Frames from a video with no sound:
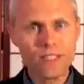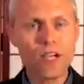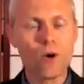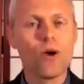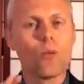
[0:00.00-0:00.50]

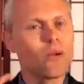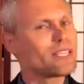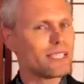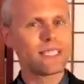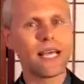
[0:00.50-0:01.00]
So, what
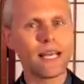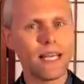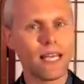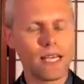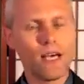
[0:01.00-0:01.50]
is this
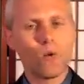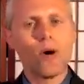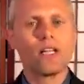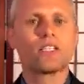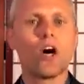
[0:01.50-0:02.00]
technique?
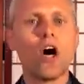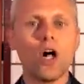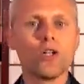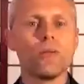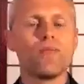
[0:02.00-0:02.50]
Well, it's
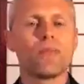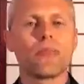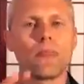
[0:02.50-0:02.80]
called